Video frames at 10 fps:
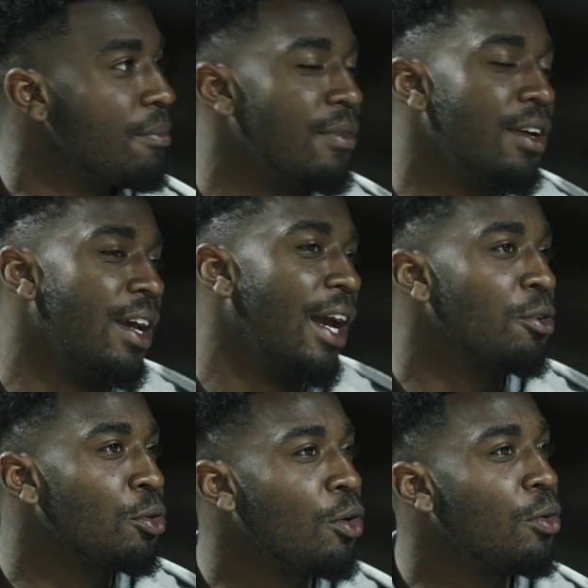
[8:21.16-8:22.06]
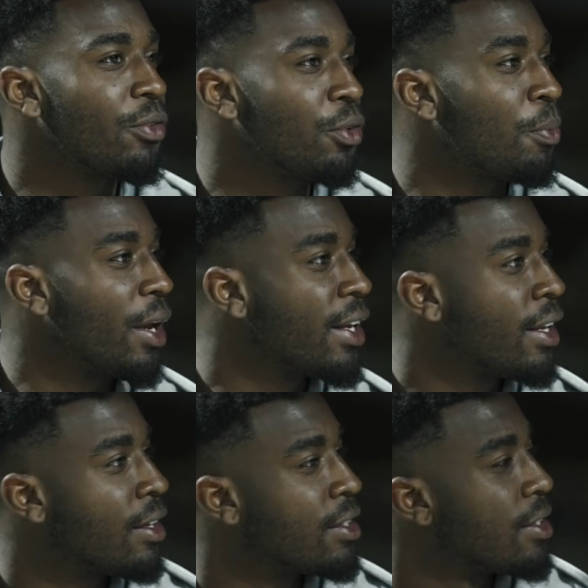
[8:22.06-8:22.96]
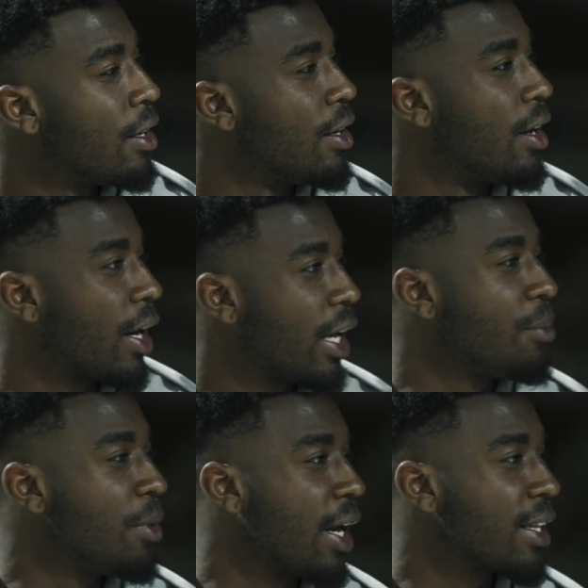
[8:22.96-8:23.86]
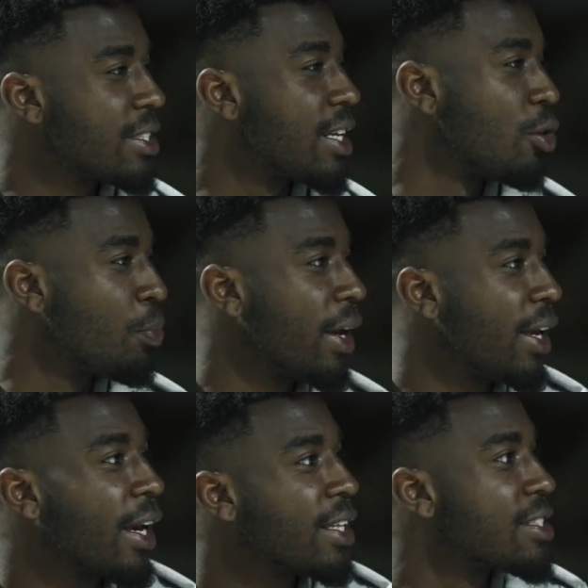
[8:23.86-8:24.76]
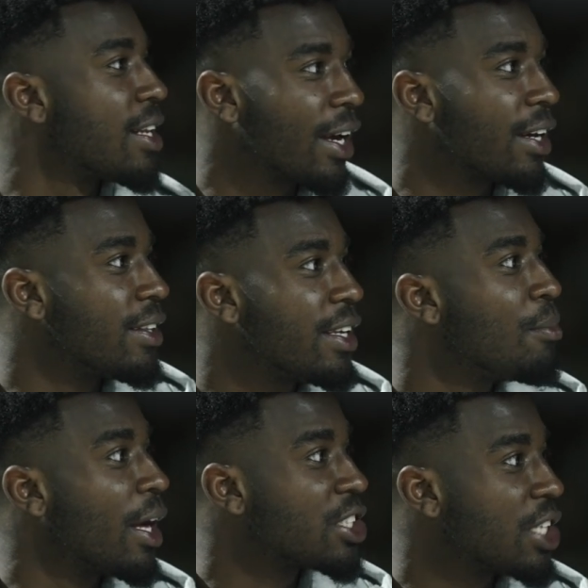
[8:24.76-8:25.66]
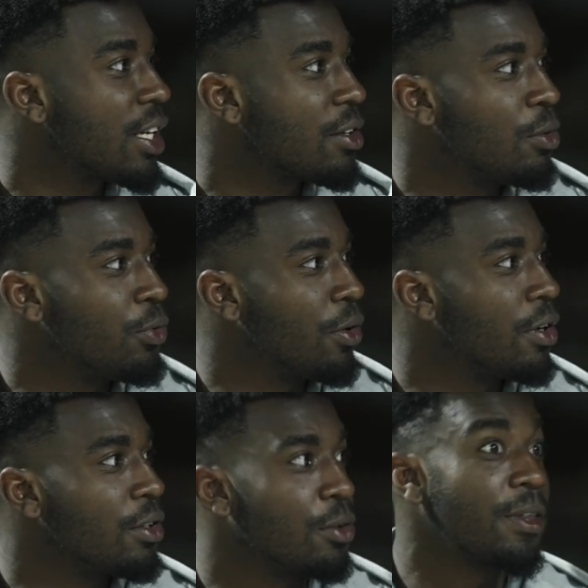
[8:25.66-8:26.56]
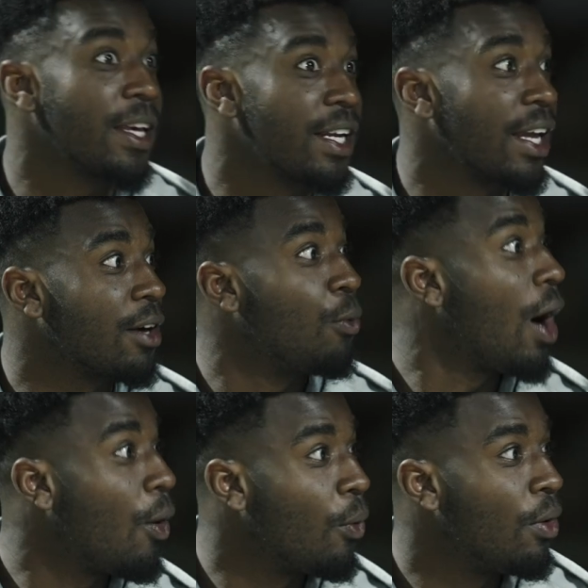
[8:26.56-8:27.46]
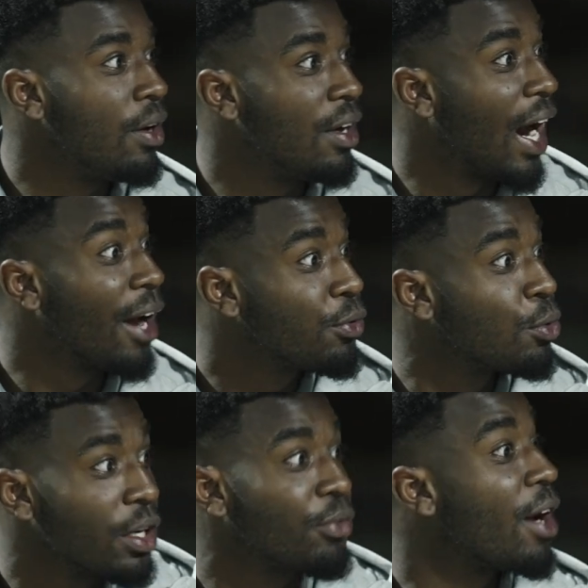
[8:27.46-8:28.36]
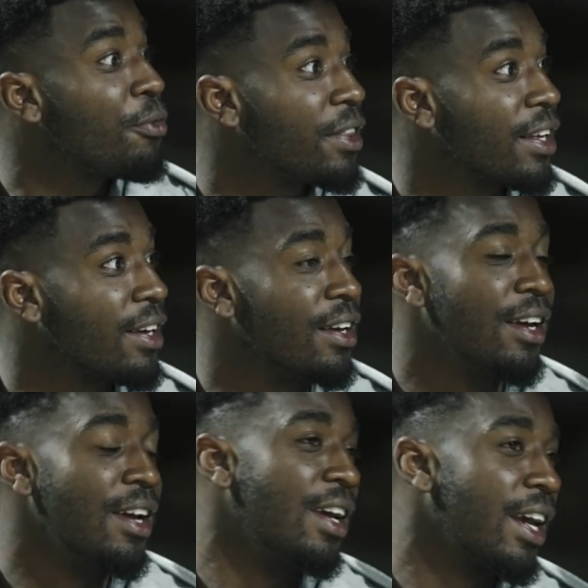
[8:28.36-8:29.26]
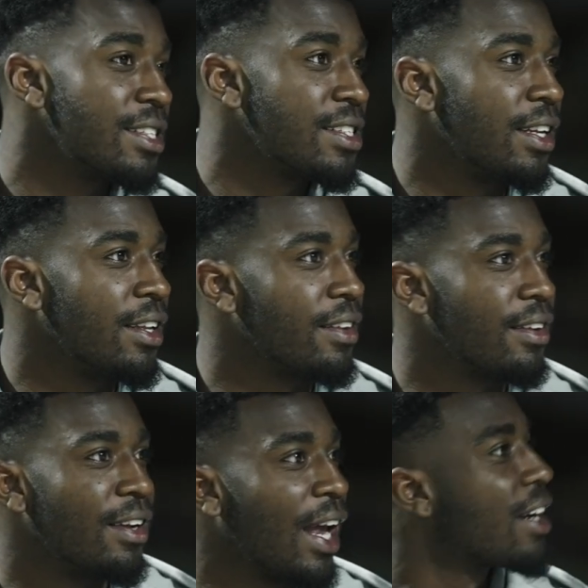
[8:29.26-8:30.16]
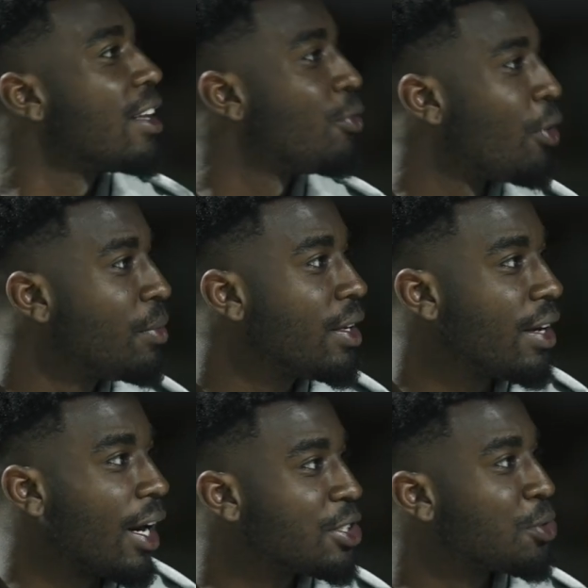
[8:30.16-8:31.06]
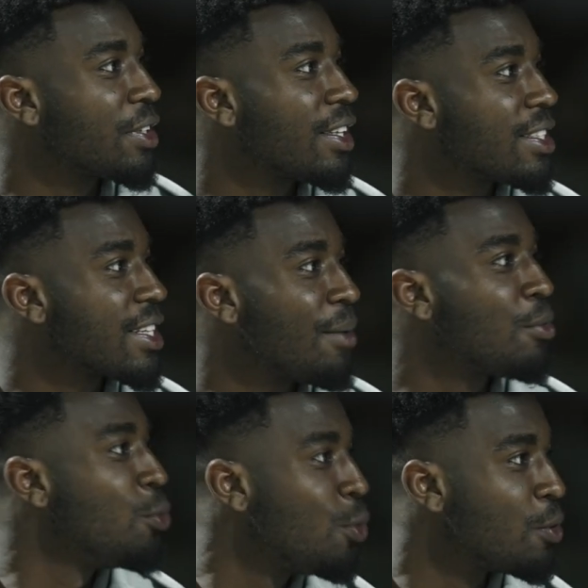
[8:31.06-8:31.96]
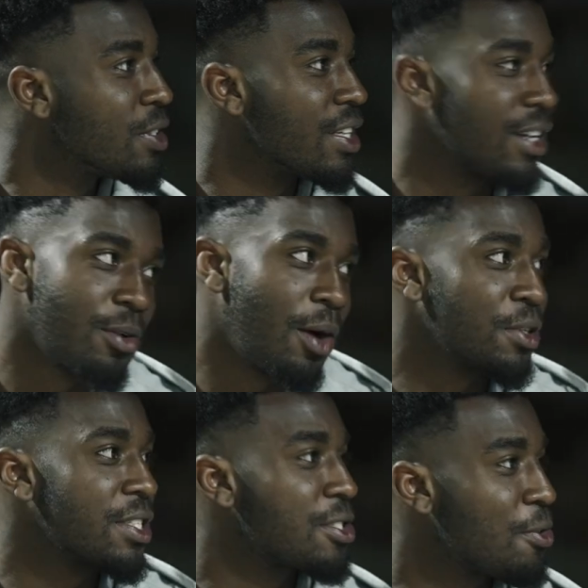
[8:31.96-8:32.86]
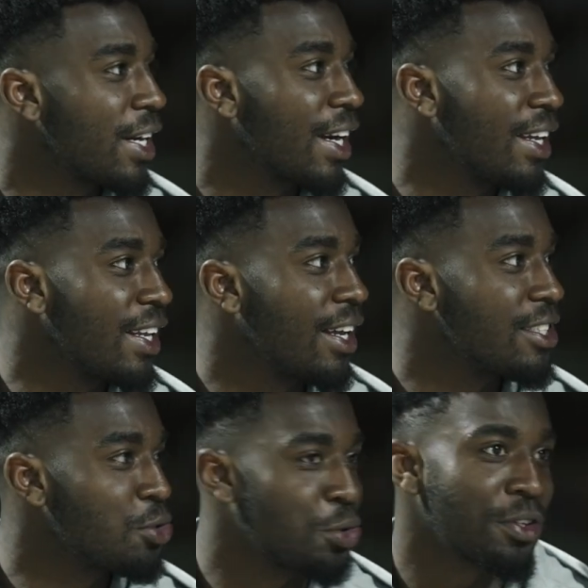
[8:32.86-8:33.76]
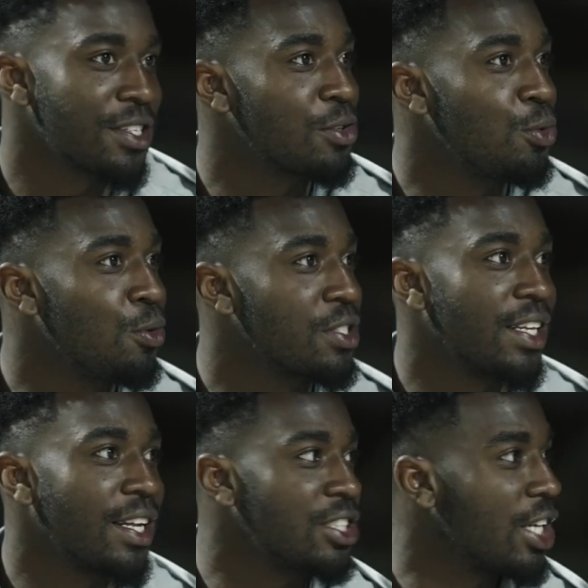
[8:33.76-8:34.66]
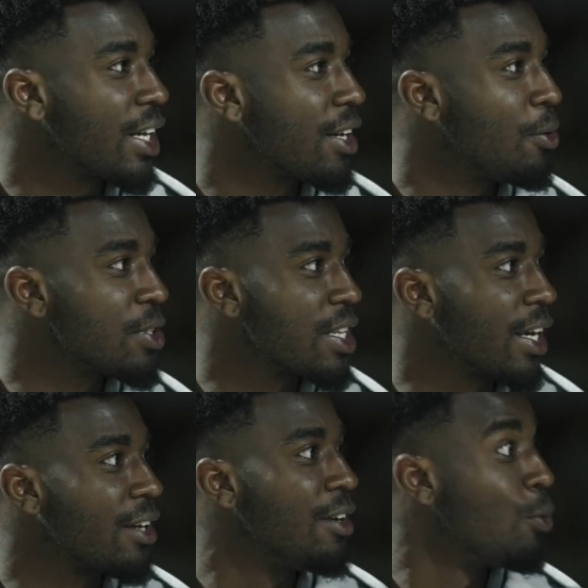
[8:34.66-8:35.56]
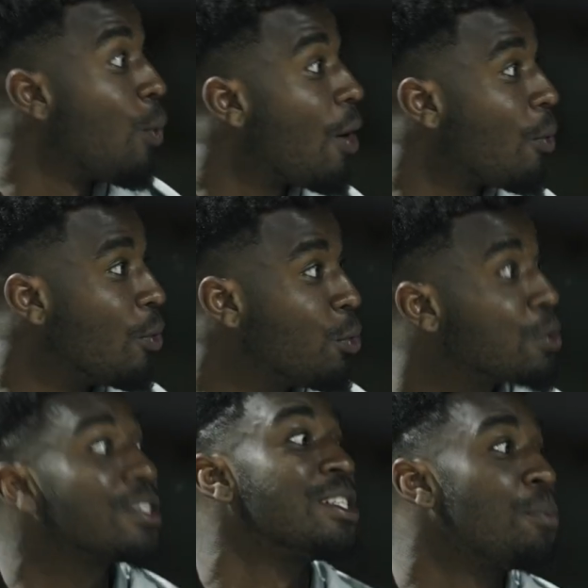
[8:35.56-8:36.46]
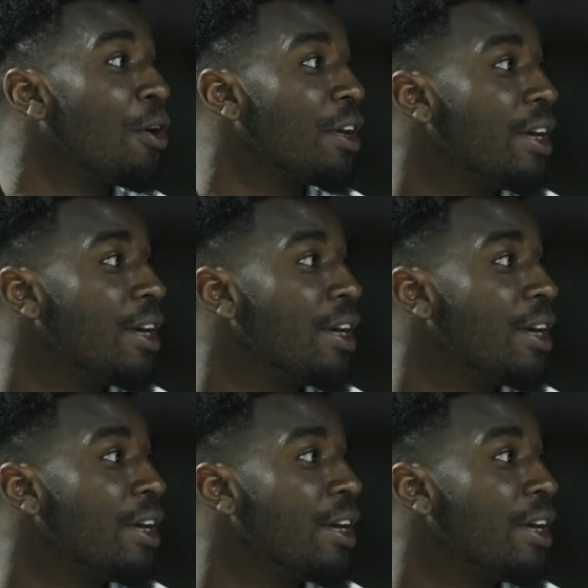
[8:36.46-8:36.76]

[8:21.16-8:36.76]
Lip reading: them. And you know, if you play in an academy like this and you play against like a team like Schalke 04, you think like, wow, mm-hmm. I have to give everything. Yes, and luckily for me, I shoot in this game 2 goals. I was a striker, and then I shoot these 2 goals, and then Schalke was like, wow, who's this boy?